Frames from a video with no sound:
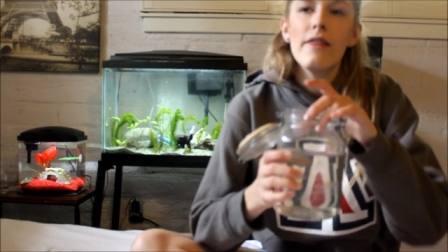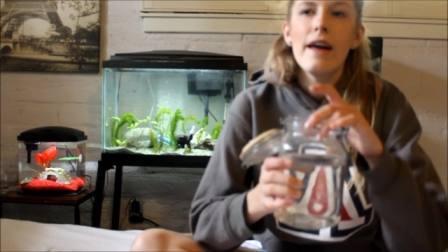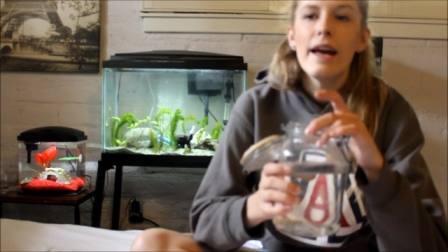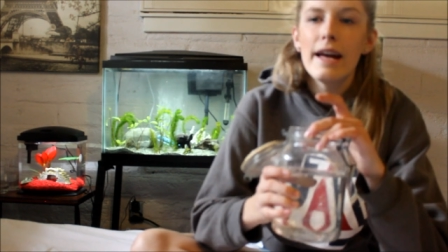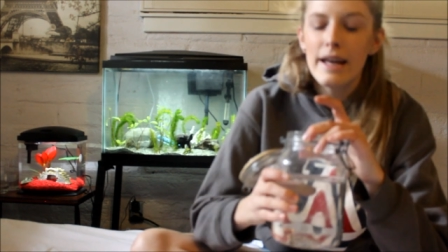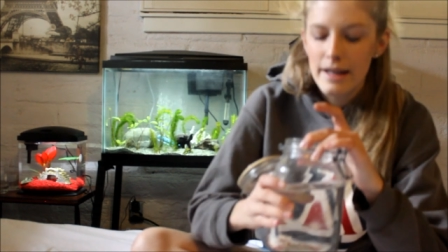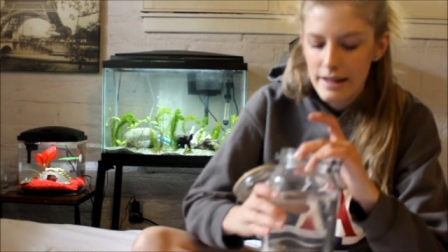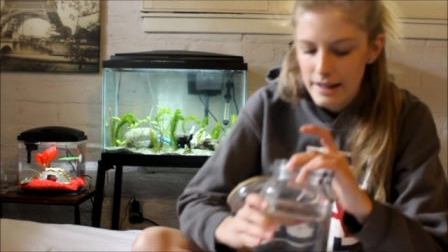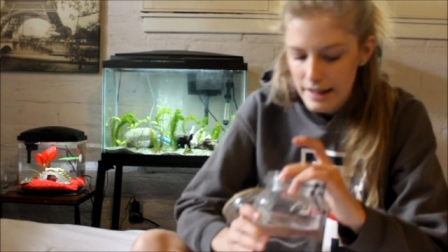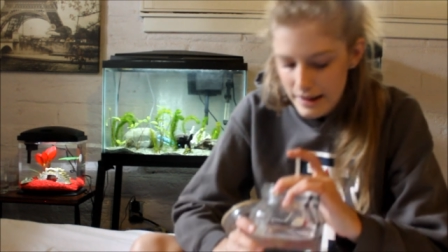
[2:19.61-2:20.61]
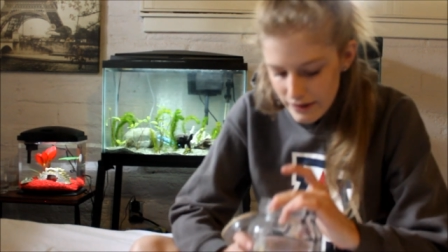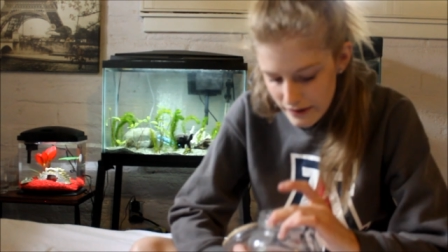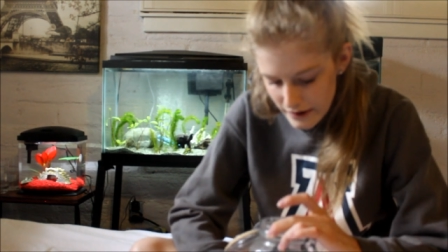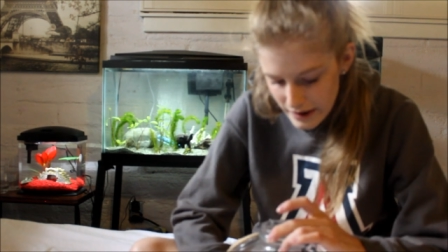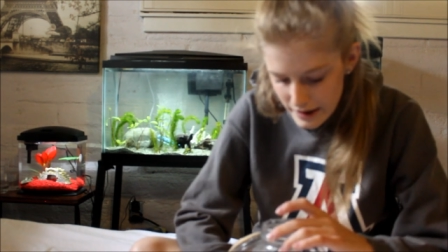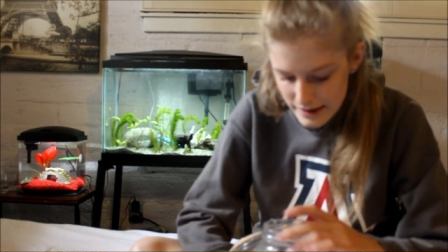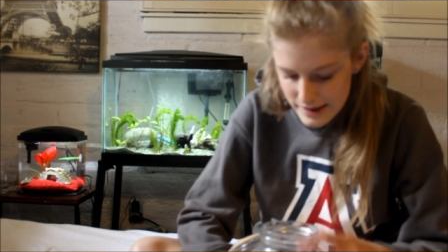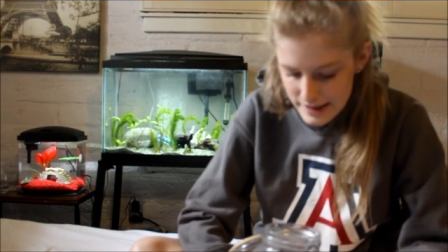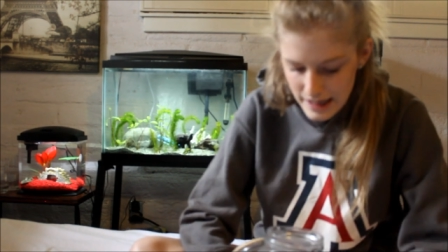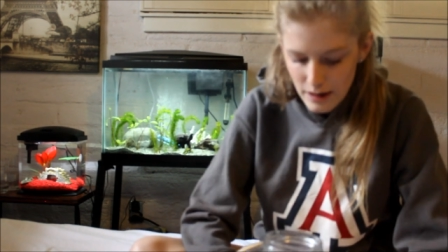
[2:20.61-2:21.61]
They eat the
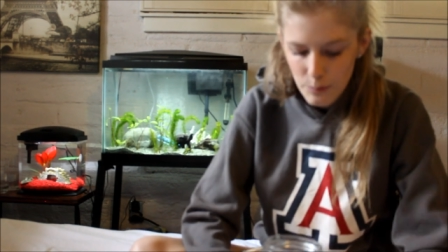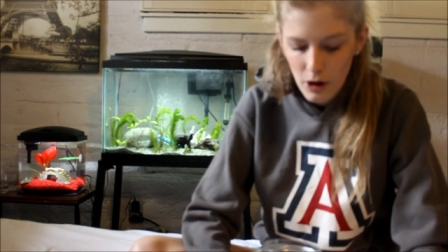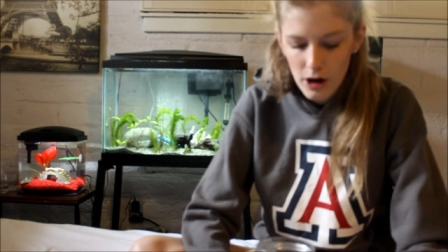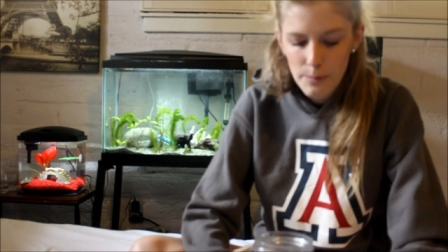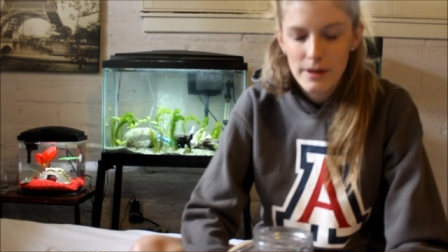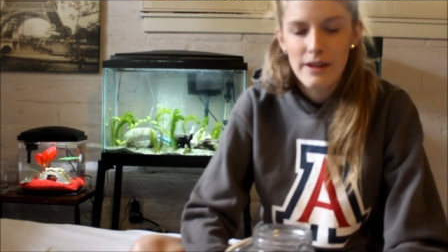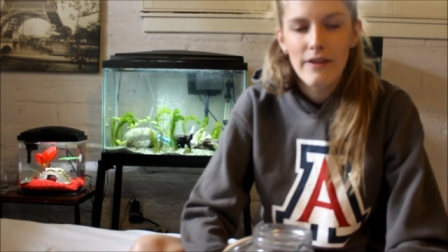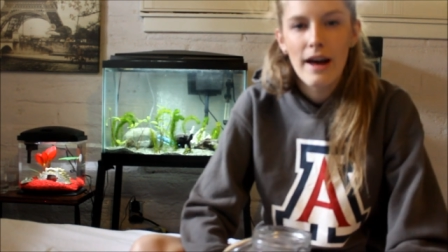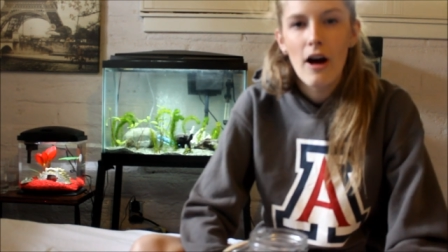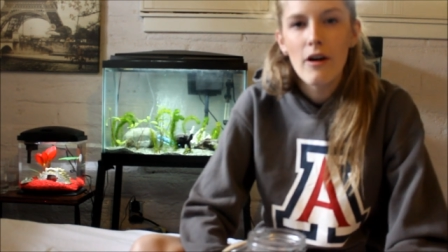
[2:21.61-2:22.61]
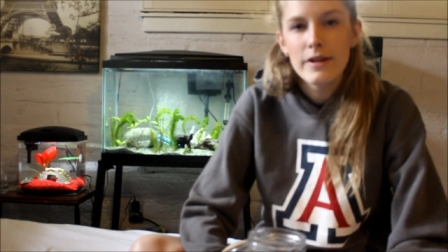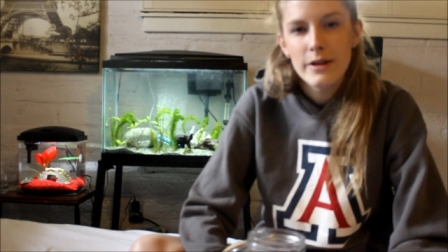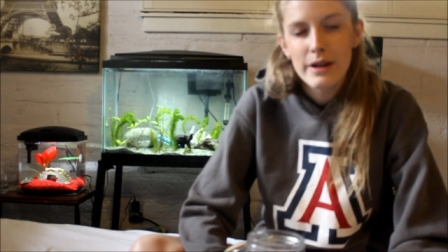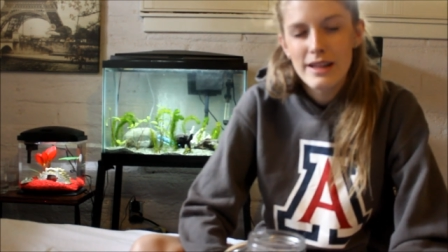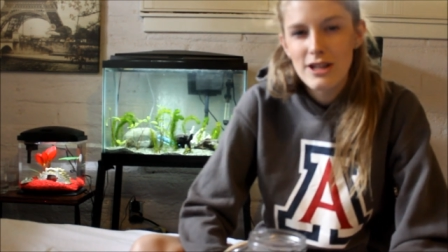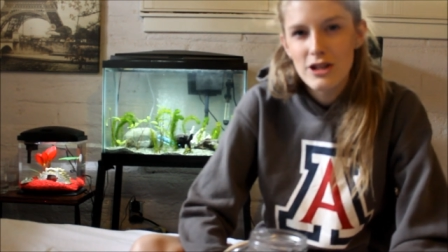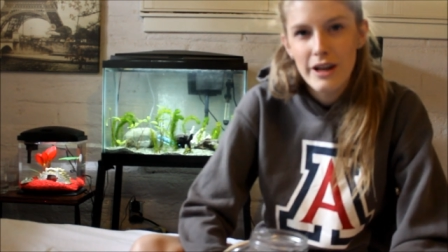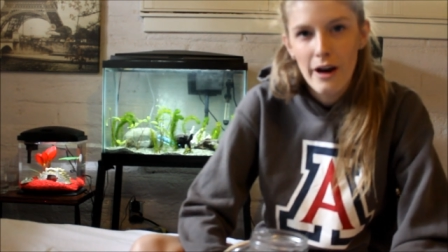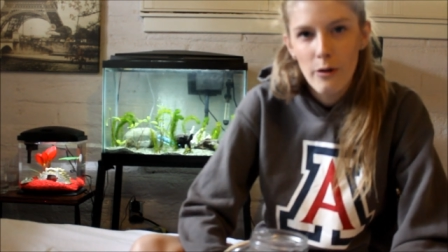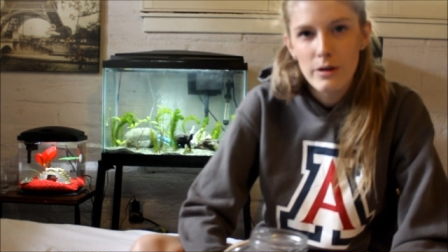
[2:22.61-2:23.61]
snail part but then they also eat the
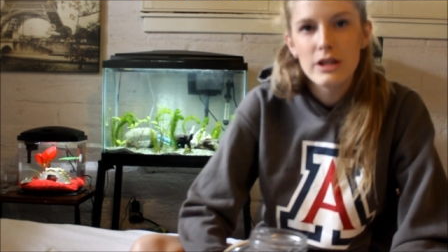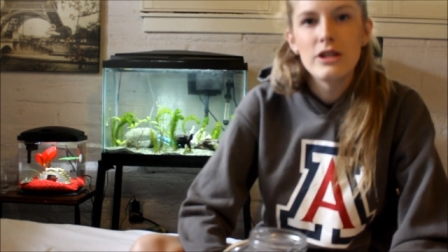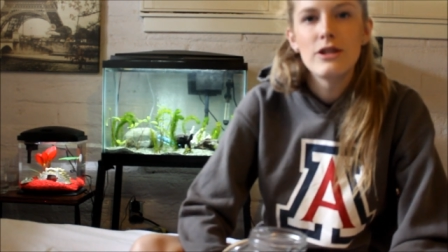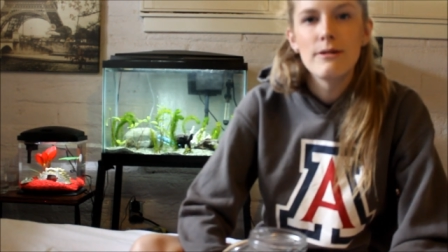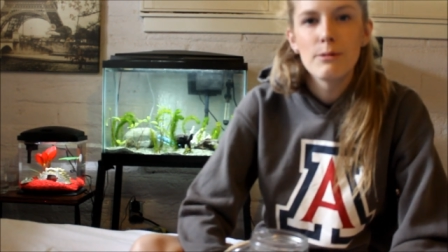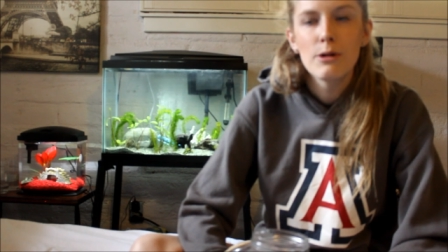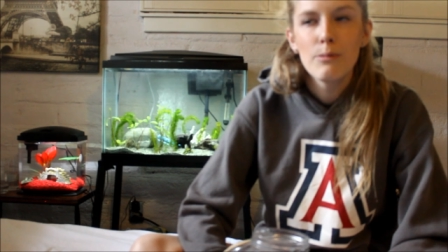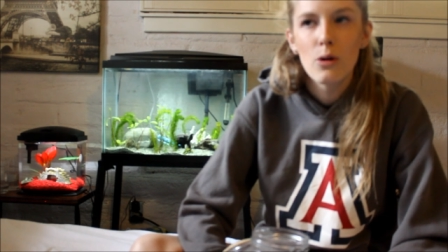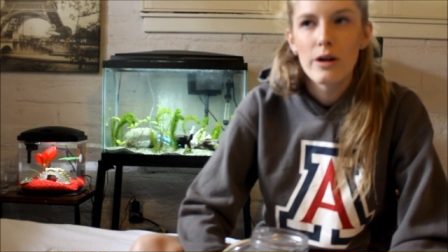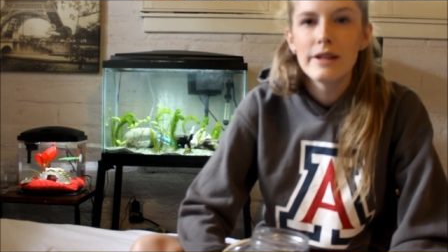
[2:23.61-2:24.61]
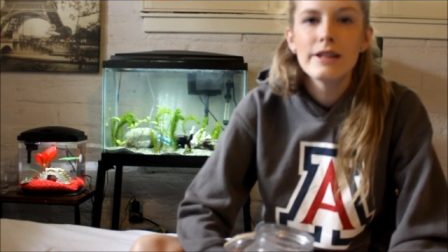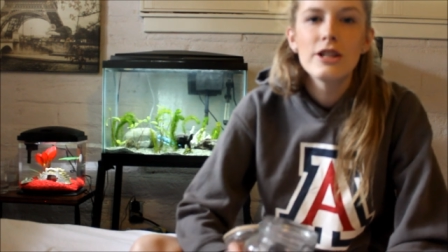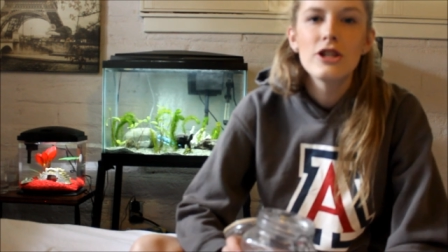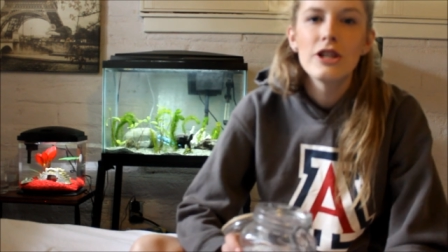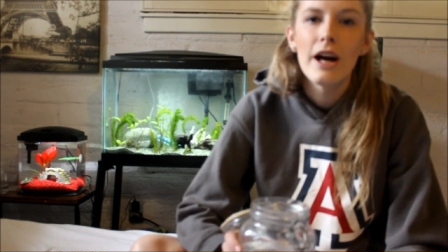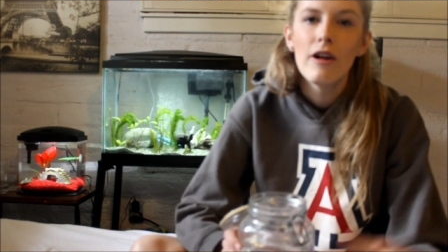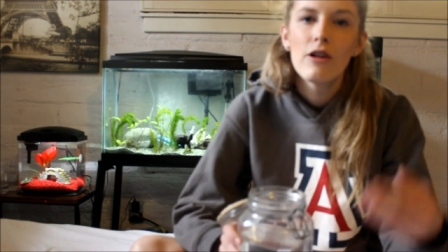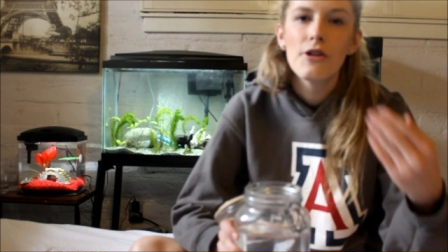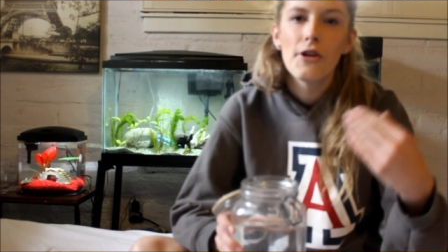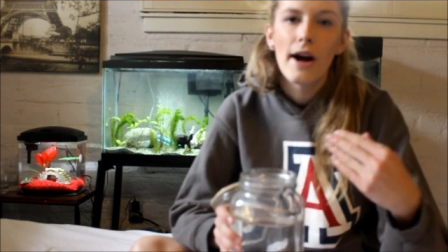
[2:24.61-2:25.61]
shell which is super important. The
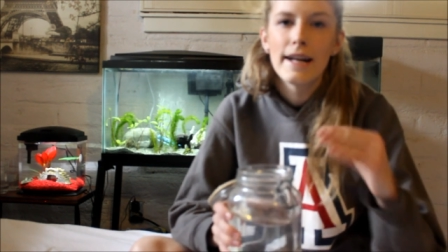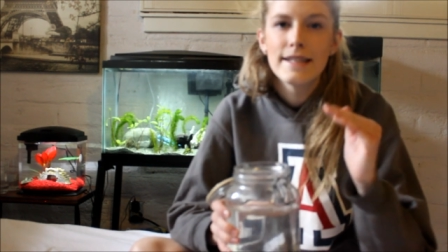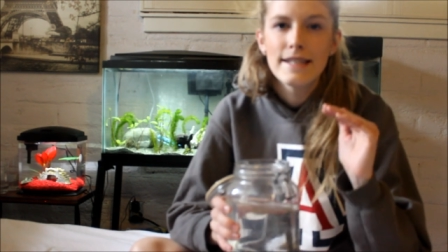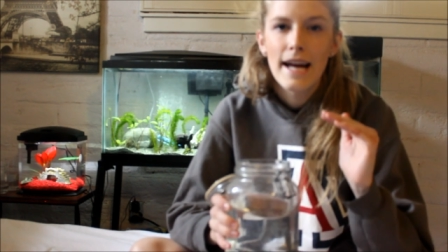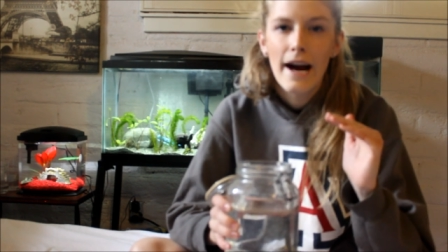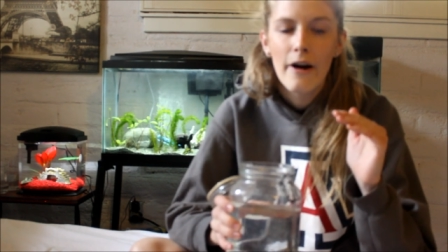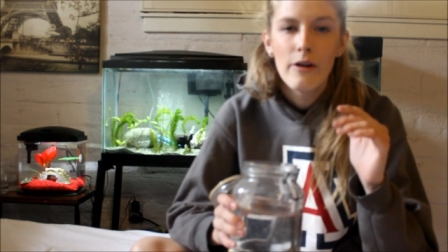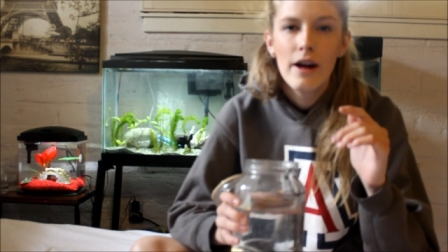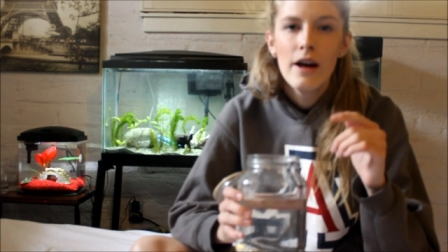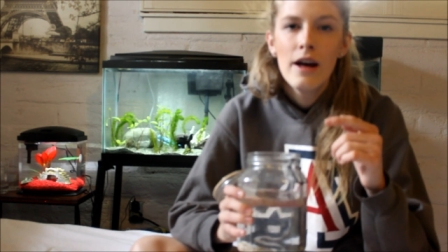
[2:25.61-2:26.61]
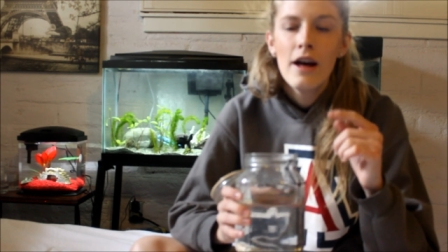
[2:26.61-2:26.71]
shell grinds down